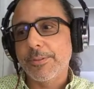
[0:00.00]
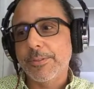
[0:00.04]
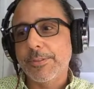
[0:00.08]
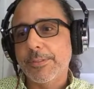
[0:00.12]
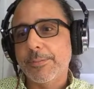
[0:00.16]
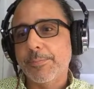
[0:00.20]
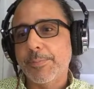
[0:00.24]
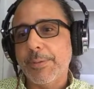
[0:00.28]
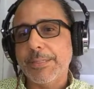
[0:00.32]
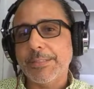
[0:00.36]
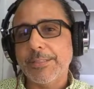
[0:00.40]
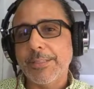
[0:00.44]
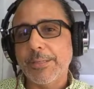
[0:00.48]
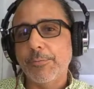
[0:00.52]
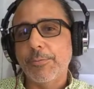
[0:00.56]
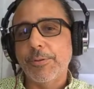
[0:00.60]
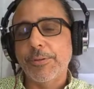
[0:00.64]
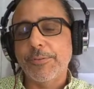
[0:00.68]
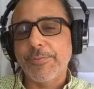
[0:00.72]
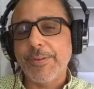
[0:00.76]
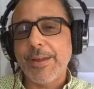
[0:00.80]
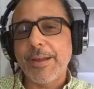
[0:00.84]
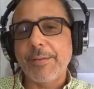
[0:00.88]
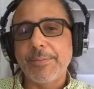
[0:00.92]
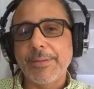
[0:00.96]
especially
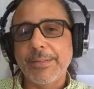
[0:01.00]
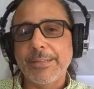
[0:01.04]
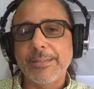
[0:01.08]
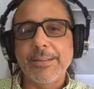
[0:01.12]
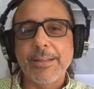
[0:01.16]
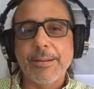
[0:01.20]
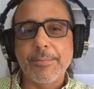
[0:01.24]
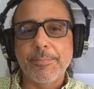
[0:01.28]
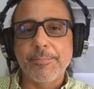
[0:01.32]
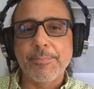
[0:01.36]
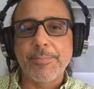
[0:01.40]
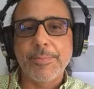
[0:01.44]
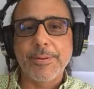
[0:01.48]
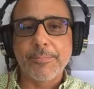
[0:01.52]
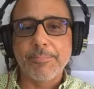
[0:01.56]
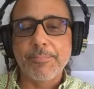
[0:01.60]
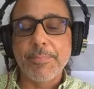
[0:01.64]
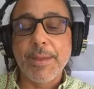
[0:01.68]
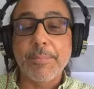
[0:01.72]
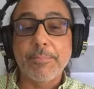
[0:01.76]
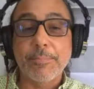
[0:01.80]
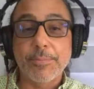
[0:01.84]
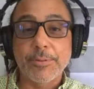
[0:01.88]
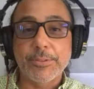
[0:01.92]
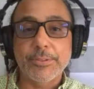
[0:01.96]
with family
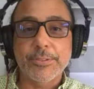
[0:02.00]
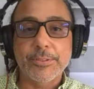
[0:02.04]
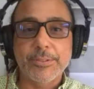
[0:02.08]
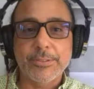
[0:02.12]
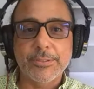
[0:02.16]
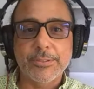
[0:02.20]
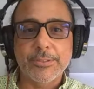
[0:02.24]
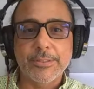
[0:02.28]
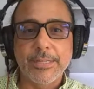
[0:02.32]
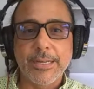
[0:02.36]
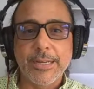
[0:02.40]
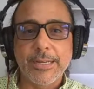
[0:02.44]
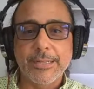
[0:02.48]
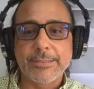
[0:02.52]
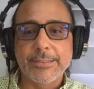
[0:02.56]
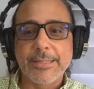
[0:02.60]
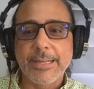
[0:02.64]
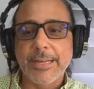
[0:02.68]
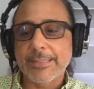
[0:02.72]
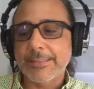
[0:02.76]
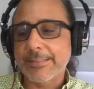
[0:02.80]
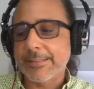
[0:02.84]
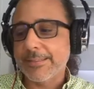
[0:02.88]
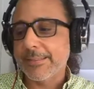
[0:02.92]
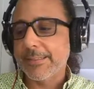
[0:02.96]
members,
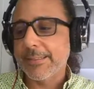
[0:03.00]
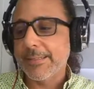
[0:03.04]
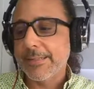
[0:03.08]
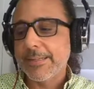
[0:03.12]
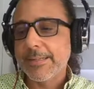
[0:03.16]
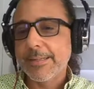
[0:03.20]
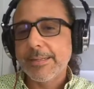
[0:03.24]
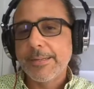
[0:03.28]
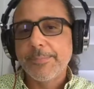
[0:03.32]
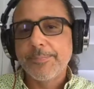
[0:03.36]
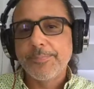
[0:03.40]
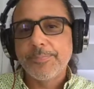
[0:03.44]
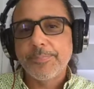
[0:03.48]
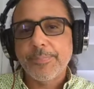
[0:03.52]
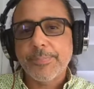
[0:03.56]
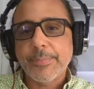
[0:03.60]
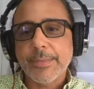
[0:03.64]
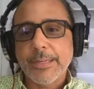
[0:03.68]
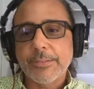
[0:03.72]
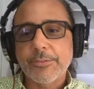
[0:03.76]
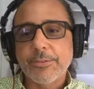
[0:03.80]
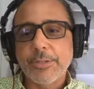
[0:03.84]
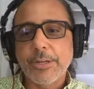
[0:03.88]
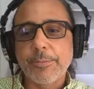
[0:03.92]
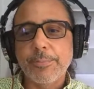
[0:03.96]
that's,
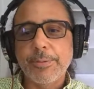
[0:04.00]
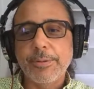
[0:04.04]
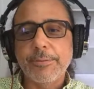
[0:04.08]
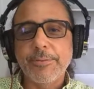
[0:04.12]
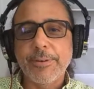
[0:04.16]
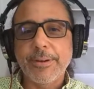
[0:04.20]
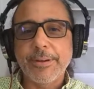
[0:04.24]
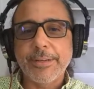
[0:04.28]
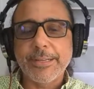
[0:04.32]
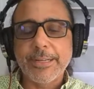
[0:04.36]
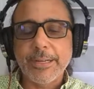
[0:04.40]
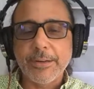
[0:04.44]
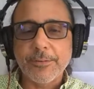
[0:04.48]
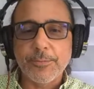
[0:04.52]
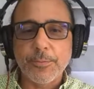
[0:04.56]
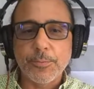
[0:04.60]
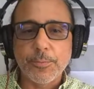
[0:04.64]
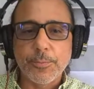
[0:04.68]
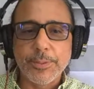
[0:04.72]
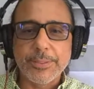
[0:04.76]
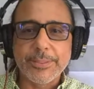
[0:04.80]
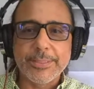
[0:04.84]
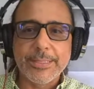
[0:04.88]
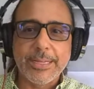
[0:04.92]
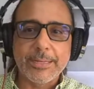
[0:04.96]
I try to be very
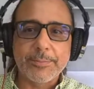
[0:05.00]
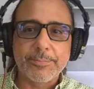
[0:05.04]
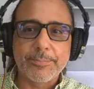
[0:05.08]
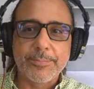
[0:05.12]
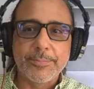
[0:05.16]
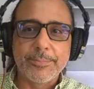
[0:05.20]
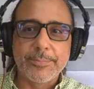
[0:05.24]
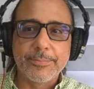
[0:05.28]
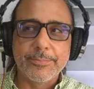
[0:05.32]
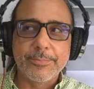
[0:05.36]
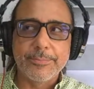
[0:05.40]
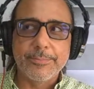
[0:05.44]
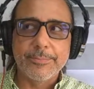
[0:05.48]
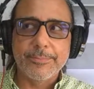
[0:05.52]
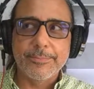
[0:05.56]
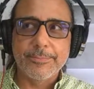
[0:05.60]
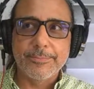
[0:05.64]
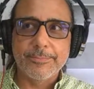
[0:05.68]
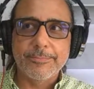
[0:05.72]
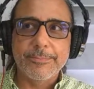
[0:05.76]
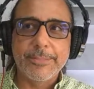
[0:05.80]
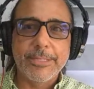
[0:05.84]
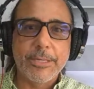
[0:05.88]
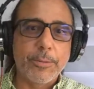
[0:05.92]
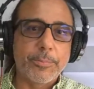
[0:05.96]
careful with that,
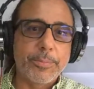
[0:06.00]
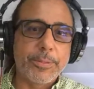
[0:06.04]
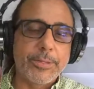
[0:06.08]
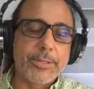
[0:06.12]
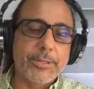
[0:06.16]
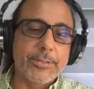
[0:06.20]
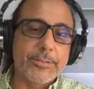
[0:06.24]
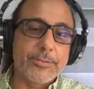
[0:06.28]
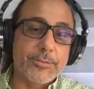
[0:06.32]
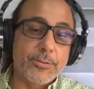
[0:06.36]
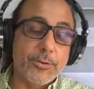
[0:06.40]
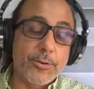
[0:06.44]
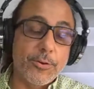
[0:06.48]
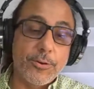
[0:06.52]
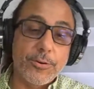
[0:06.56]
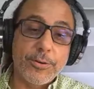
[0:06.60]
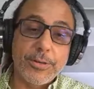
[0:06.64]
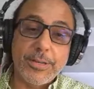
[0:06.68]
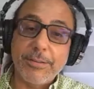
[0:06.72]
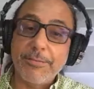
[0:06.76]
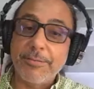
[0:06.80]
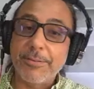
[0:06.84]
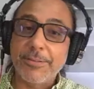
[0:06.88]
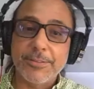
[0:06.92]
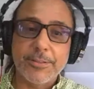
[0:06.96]
because,
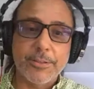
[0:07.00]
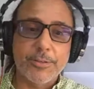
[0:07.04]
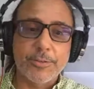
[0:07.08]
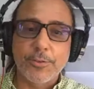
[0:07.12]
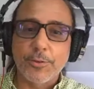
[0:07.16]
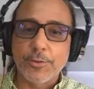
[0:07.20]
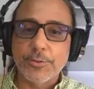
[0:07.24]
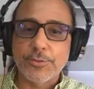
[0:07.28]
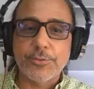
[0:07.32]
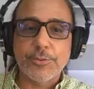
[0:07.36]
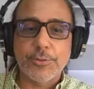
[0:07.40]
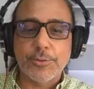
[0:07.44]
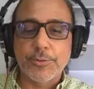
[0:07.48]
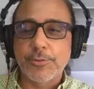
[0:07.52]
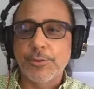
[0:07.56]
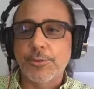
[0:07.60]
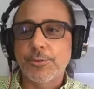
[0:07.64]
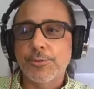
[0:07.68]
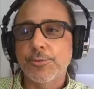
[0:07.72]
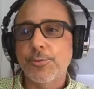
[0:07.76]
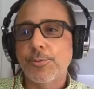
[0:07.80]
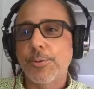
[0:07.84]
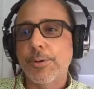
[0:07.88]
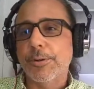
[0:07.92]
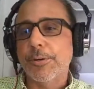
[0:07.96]
or even on those
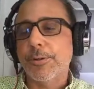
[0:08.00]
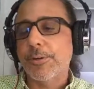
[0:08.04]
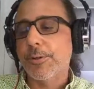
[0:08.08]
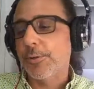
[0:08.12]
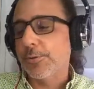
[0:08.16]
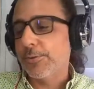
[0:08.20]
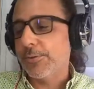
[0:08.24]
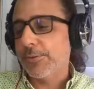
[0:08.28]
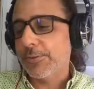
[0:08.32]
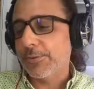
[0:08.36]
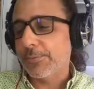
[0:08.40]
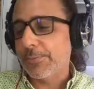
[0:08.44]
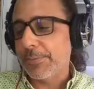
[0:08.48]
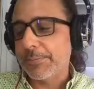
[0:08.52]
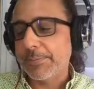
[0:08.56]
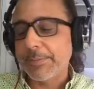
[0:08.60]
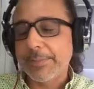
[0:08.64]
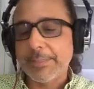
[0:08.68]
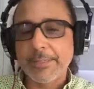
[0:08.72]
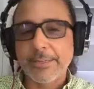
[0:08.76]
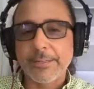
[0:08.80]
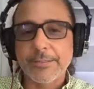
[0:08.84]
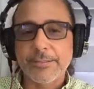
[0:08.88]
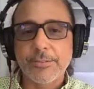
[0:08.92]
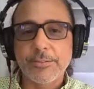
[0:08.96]
who are close to me,
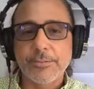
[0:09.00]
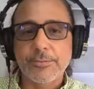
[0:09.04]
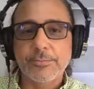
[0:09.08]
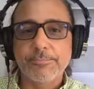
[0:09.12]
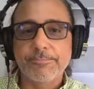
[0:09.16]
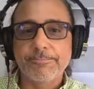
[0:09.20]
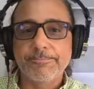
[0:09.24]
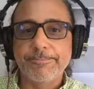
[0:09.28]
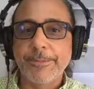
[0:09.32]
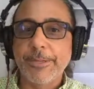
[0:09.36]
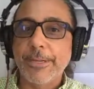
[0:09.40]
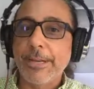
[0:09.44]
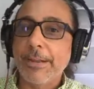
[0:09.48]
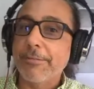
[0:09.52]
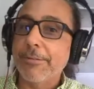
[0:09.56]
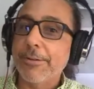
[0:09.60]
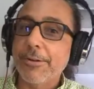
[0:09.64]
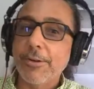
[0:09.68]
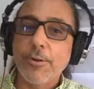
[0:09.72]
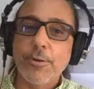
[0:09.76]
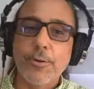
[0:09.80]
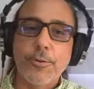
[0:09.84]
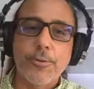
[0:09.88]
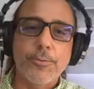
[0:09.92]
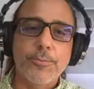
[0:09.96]
because you never
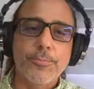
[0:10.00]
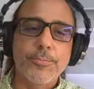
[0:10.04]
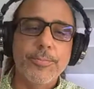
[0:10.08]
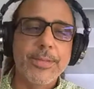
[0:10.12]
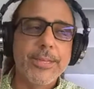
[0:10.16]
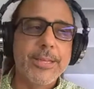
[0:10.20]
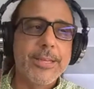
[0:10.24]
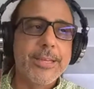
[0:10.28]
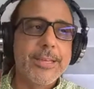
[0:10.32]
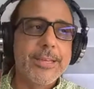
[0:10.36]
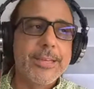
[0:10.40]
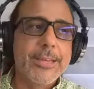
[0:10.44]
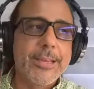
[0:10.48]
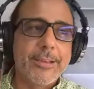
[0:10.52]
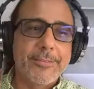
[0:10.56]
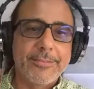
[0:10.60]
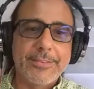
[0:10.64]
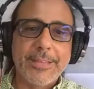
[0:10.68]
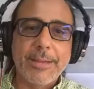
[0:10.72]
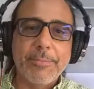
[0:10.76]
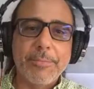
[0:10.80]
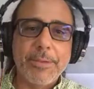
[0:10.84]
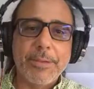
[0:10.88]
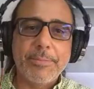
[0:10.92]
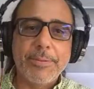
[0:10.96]
know
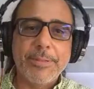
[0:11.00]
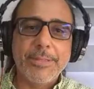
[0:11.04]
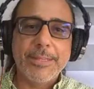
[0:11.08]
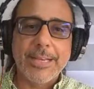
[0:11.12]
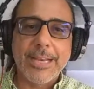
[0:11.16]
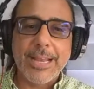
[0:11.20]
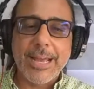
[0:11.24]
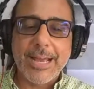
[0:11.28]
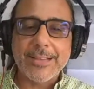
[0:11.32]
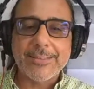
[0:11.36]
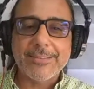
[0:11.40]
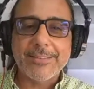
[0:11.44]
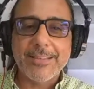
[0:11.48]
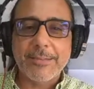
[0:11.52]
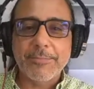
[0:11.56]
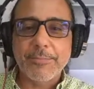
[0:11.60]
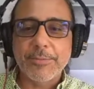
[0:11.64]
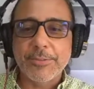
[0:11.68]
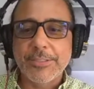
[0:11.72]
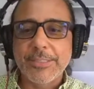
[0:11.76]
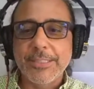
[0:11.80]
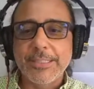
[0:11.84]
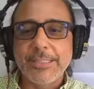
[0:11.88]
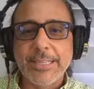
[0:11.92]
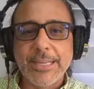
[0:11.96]
if that may be the last time
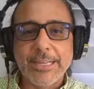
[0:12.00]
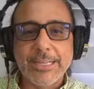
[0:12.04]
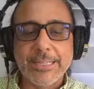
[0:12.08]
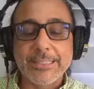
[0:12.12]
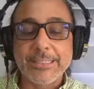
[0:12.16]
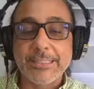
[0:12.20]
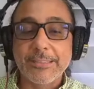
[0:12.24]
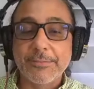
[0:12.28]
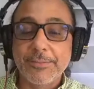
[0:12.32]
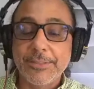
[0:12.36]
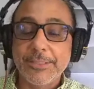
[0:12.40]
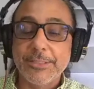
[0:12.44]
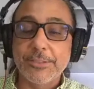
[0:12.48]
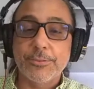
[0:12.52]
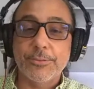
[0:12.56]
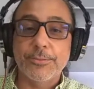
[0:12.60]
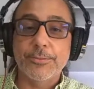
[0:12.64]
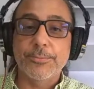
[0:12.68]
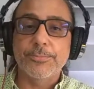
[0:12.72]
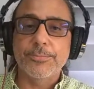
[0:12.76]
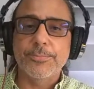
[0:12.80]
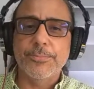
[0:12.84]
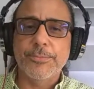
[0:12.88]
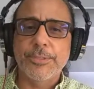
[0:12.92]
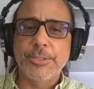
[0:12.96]
you see that individual,